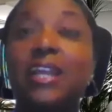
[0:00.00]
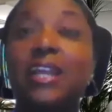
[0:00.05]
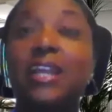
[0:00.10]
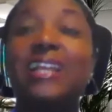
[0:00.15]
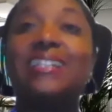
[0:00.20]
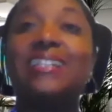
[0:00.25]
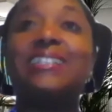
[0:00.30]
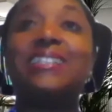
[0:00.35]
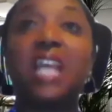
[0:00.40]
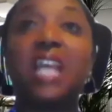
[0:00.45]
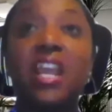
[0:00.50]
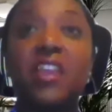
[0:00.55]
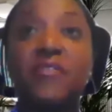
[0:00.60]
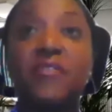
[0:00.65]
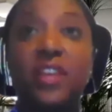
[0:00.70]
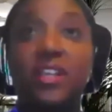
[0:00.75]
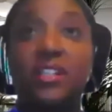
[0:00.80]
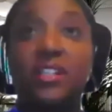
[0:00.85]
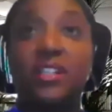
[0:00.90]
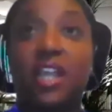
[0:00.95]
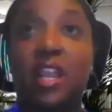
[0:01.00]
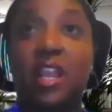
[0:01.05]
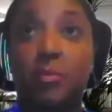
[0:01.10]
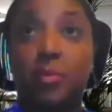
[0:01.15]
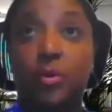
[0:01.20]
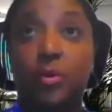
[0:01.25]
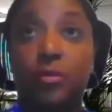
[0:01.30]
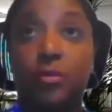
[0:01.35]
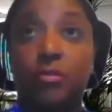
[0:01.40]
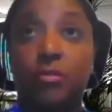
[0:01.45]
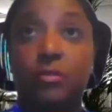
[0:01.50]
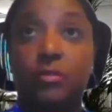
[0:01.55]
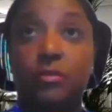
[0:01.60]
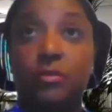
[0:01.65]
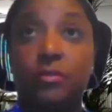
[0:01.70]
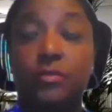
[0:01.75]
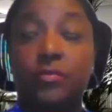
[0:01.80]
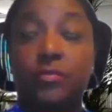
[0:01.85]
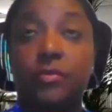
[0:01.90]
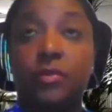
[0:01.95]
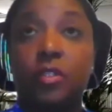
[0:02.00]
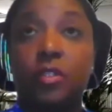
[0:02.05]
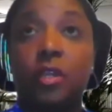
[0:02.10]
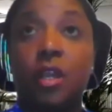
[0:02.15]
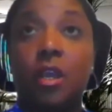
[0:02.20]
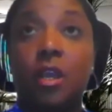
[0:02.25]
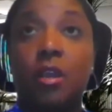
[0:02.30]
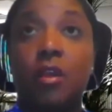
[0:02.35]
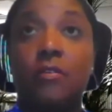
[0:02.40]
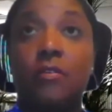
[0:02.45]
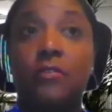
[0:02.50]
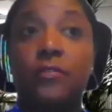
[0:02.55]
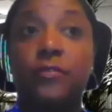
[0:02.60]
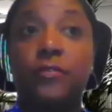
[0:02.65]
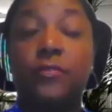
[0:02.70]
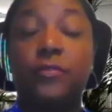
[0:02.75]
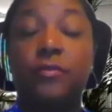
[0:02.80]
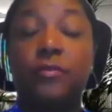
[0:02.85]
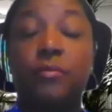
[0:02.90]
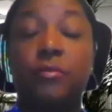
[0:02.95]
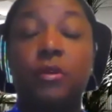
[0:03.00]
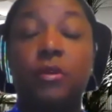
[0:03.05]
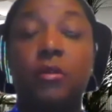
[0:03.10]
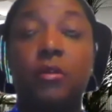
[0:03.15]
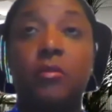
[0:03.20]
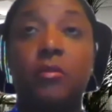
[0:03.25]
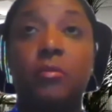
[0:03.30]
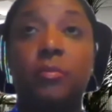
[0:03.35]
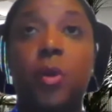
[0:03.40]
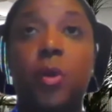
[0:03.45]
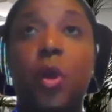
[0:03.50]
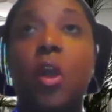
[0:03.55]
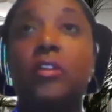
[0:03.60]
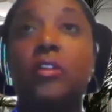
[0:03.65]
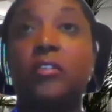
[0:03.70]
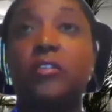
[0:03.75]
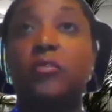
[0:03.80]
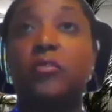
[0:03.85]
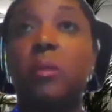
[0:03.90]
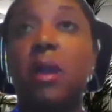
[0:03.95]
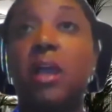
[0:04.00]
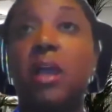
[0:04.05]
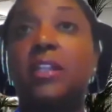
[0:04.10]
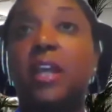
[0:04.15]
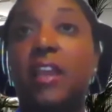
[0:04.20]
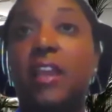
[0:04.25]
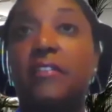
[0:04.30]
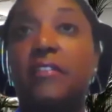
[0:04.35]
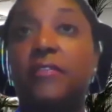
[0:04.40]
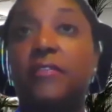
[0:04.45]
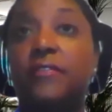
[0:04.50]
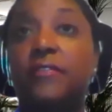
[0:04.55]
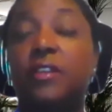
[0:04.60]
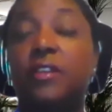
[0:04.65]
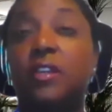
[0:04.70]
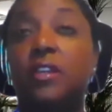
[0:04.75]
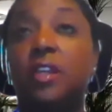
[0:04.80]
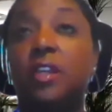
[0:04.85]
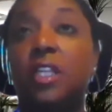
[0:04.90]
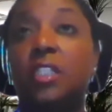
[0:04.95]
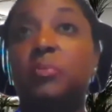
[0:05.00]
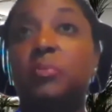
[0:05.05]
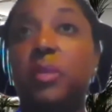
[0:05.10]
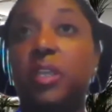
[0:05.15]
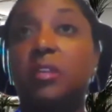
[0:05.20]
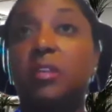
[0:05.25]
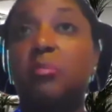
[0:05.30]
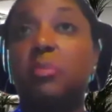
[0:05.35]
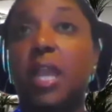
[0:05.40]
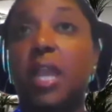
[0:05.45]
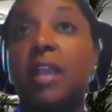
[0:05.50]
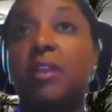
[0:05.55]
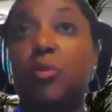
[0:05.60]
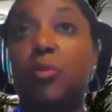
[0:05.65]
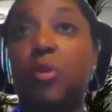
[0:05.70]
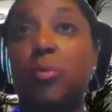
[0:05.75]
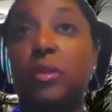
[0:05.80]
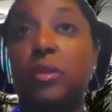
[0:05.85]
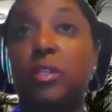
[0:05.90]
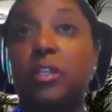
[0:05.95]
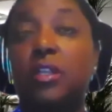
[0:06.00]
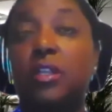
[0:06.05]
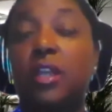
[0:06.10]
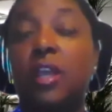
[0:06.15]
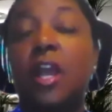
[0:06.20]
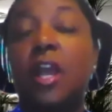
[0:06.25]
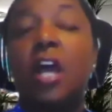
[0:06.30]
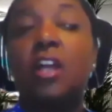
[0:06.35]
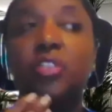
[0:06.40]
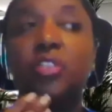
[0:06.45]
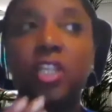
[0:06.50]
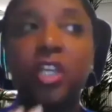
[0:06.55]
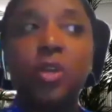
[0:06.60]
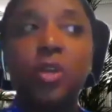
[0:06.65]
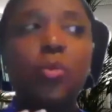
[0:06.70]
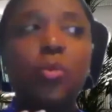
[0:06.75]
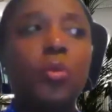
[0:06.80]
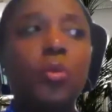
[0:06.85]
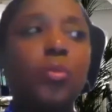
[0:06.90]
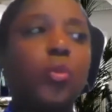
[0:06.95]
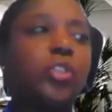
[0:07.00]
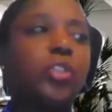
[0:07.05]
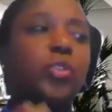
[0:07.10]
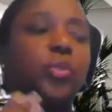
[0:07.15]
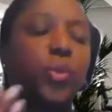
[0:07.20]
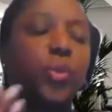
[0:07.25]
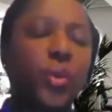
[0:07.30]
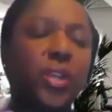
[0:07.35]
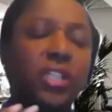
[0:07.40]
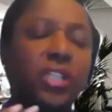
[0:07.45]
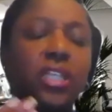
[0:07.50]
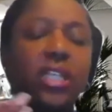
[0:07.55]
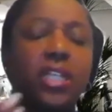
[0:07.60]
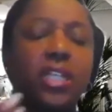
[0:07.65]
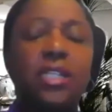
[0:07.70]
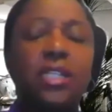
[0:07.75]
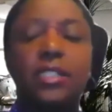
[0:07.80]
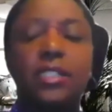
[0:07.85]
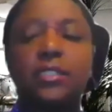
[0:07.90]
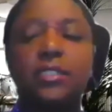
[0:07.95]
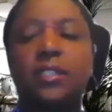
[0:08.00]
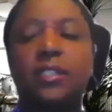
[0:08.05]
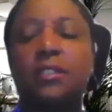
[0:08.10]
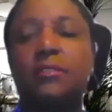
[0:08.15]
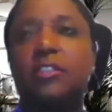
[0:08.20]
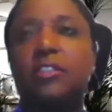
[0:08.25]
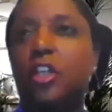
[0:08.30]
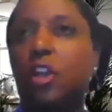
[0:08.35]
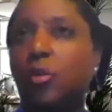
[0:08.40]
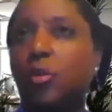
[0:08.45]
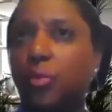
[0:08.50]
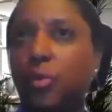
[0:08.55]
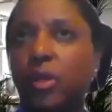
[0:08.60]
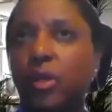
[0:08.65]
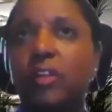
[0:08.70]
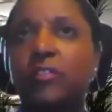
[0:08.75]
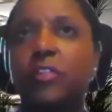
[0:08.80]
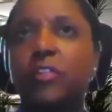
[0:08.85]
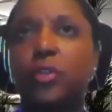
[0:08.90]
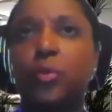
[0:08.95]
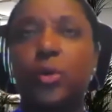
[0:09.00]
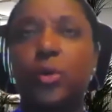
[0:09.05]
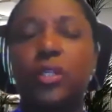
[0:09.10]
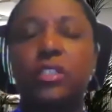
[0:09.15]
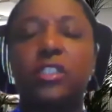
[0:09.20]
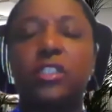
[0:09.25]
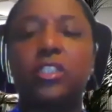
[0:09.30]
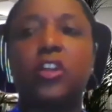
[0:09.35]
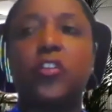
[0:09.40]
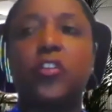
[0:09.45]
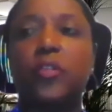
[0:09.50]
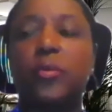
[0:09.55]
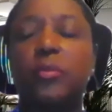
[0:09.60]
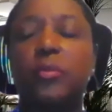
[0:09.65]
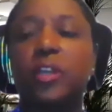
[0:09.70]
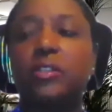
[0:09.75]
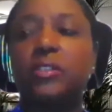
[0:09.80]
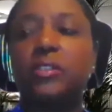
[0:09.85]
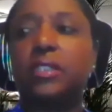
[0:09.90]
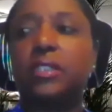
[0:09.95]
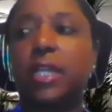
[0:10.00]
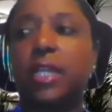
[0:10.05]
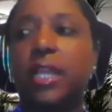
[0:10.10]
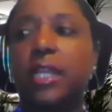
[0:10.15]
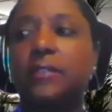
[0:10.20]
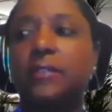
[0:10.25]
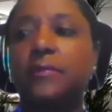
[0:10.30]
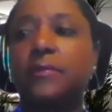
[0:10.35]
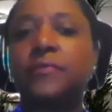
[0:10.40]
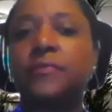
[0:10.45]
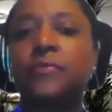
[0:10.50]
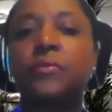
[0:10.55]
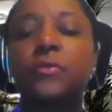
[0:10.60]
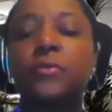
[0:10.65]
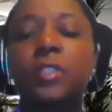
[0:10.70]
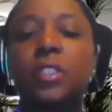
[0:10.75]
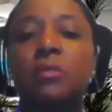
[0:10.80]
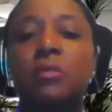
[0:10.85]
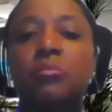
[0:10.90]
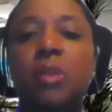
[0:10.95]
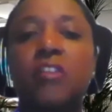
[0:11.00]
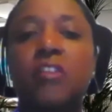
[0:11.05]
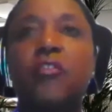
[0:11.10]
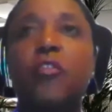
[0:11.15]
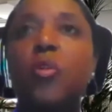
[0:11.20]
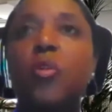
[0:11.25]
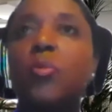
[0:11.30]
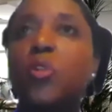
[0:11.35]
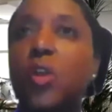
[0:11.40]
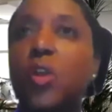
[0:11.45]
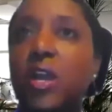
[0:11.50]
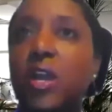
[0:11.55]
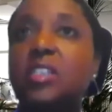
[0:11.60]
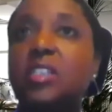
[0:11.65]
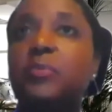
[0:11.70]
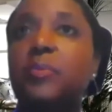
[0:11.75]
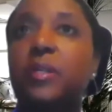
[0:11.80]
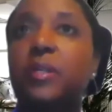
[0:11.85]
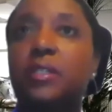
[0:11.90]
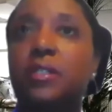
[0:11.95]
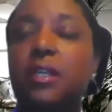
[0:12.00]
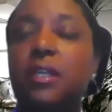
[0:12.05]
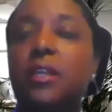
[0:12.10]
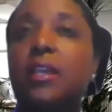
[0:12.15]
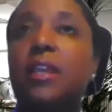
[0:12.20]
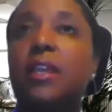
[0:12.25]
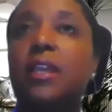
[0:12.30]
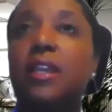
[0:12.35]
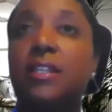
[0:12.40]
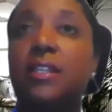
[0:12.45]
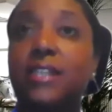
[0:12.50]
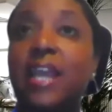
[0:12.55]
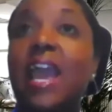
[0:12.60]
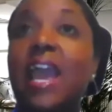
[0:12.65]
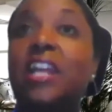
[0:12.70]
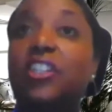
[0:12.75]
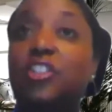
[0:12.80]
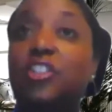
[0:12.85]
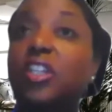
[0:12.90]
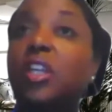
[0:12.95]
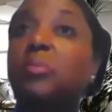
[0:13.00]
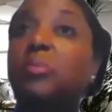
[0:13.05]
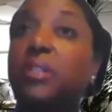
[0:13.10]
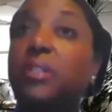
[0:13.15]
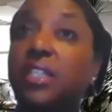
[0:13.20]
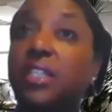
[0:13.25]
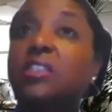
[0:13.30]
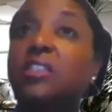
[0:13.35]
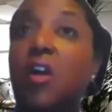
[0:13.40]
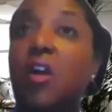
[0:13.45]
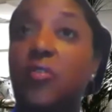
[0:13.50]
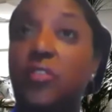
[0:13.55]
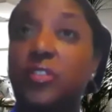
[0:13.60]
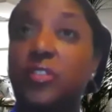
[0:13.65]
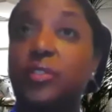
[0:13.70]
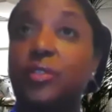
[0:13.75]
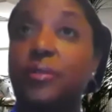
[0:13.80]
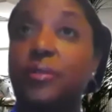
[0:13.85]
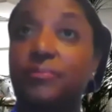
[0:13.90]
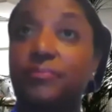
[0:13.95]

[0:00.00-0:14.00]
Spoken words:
a safe example of part of my life as being a Black woman. I'll tell one more story and then I'd like to, wherever you want us to go from there, Selene. My former husband is actually a police officer